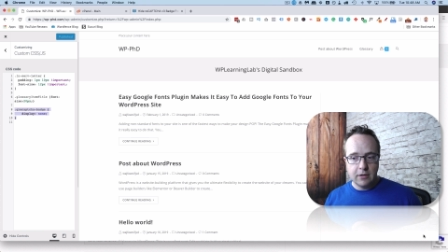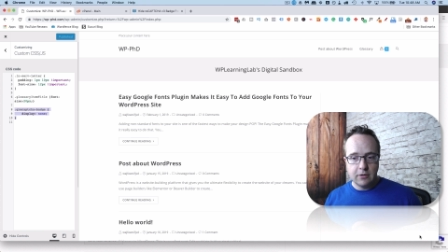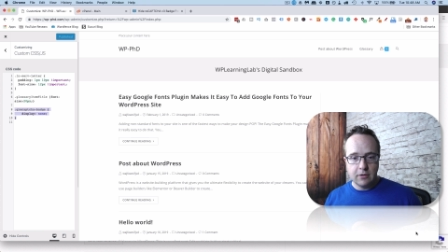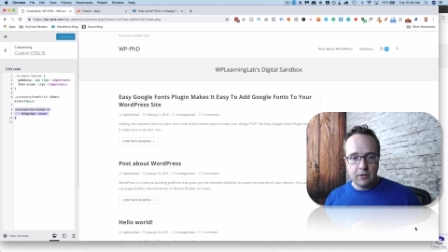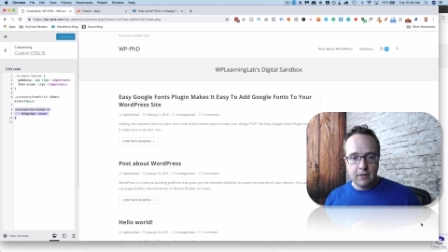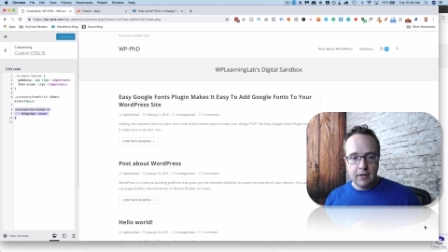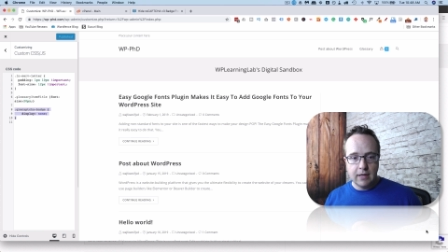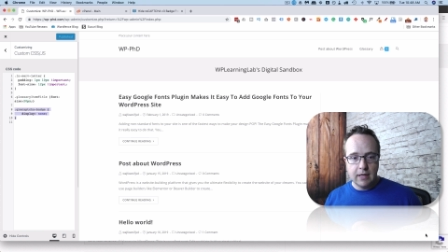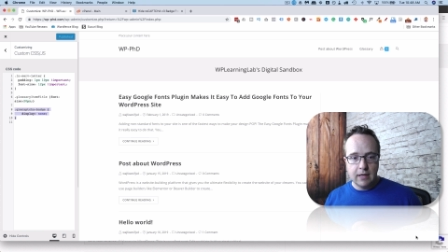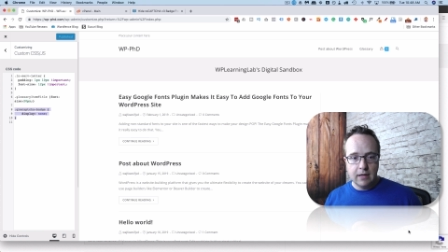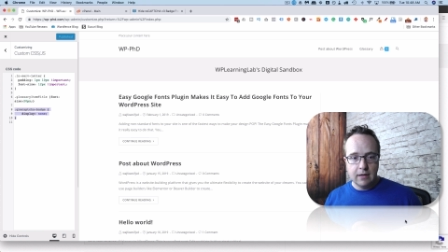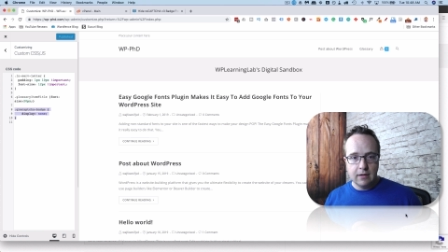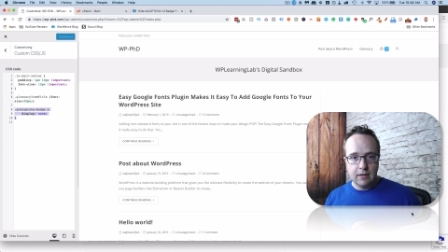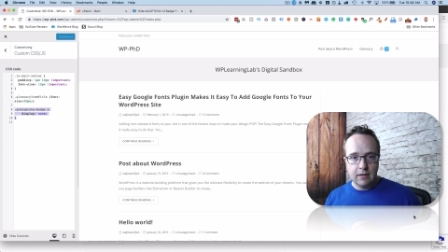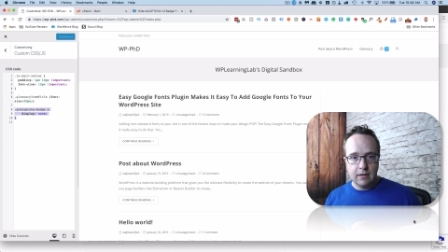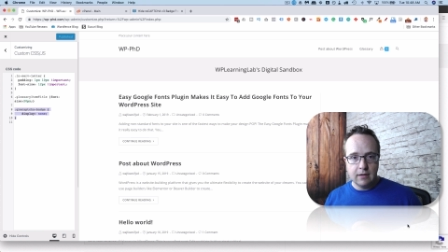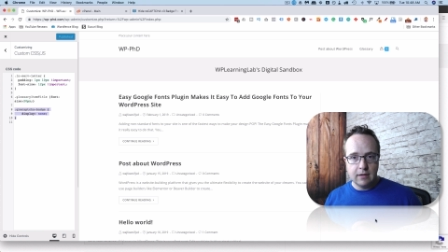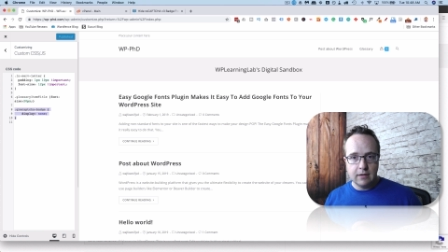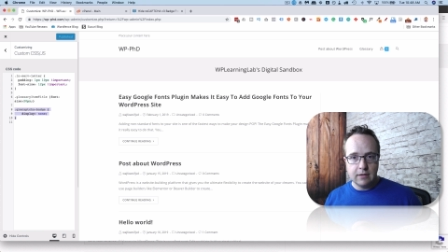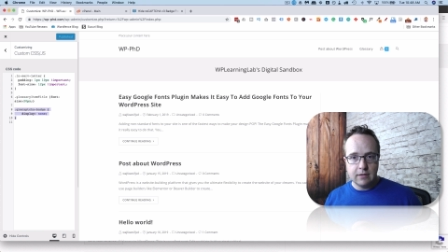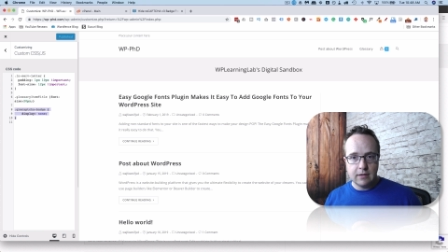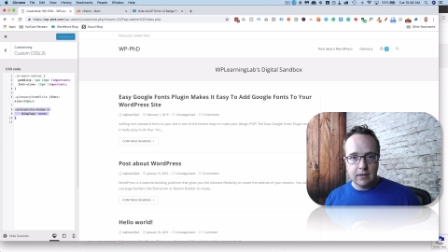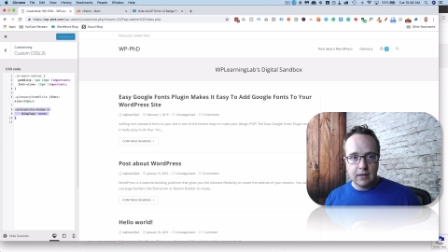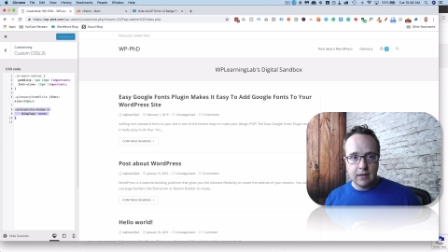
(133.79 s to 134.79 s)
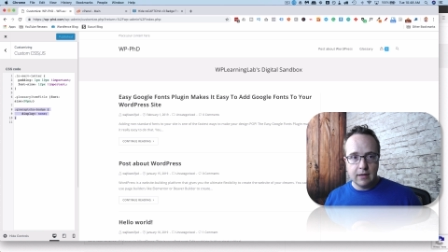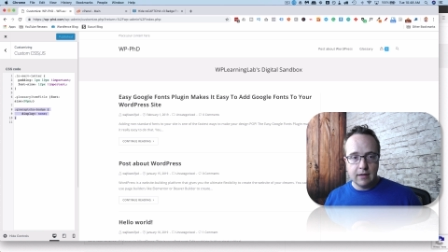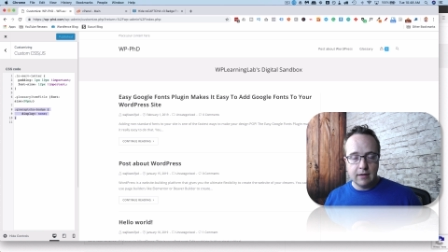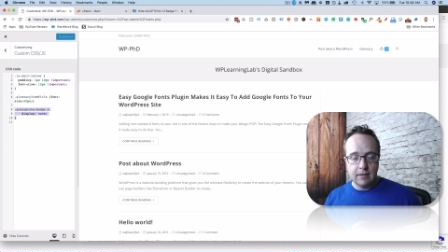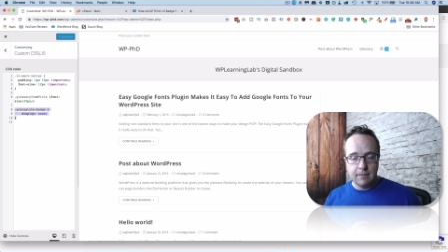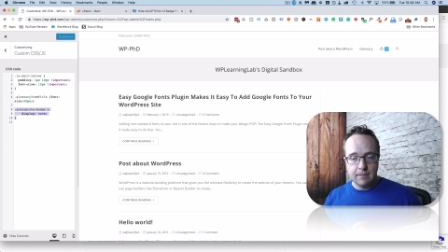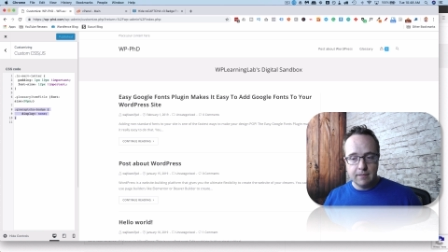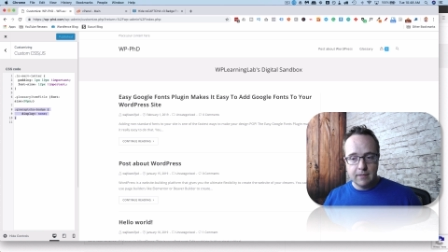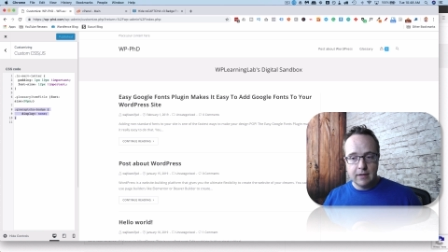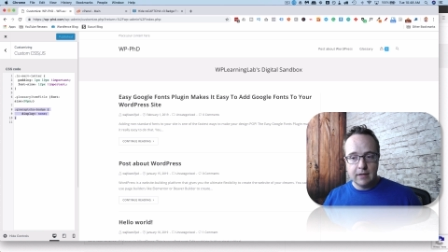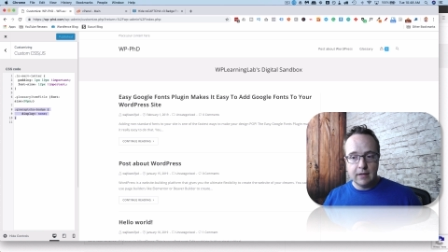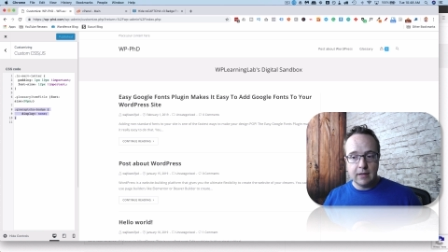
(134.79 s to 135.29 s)
already in, this, uh,
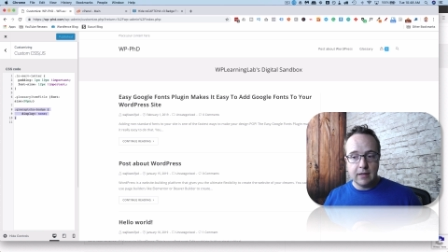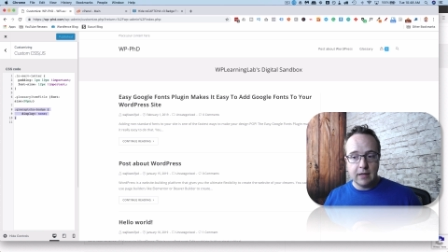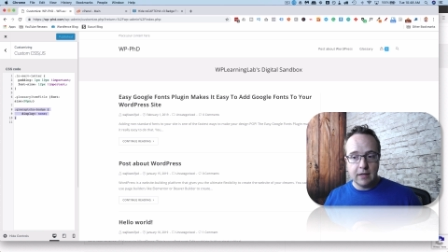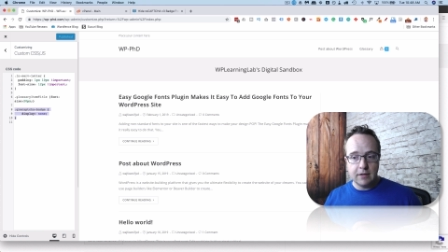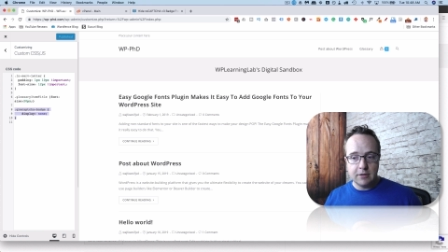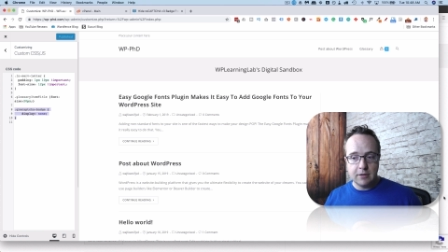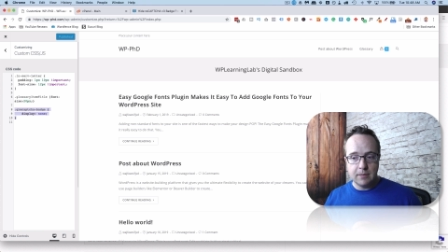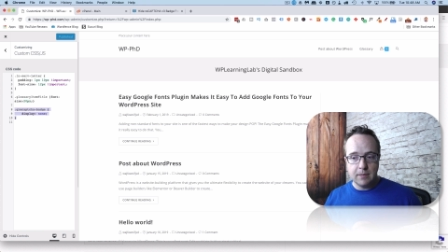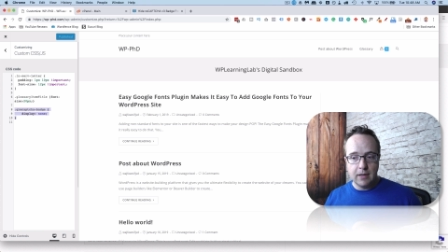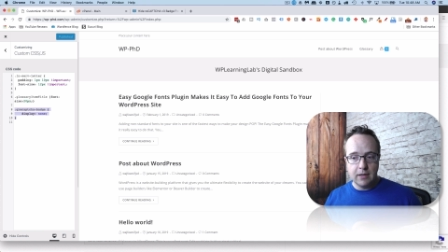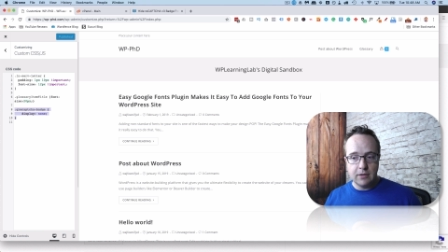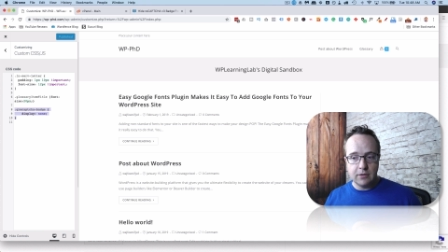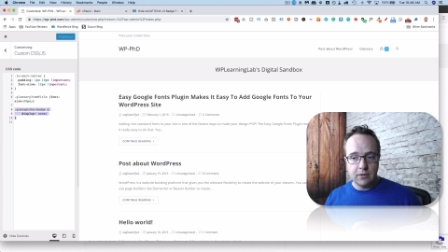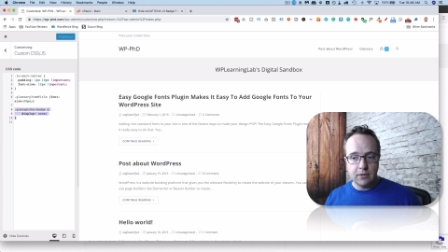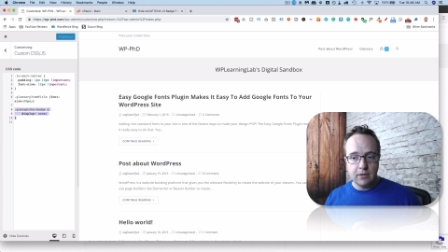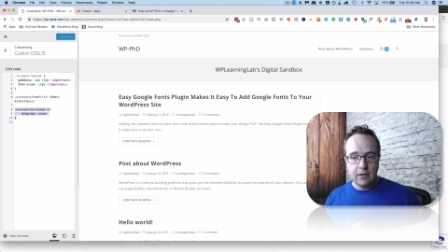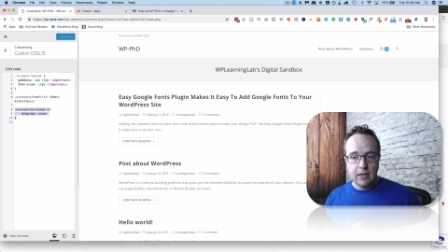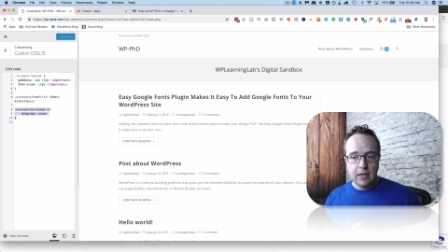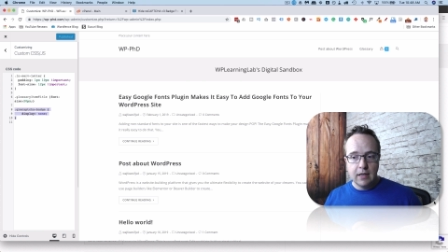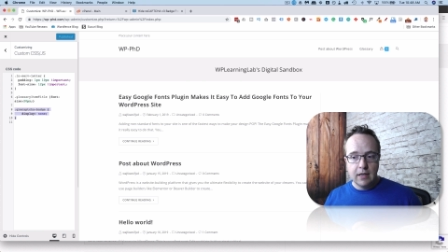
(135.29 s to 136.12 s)
in the customizer.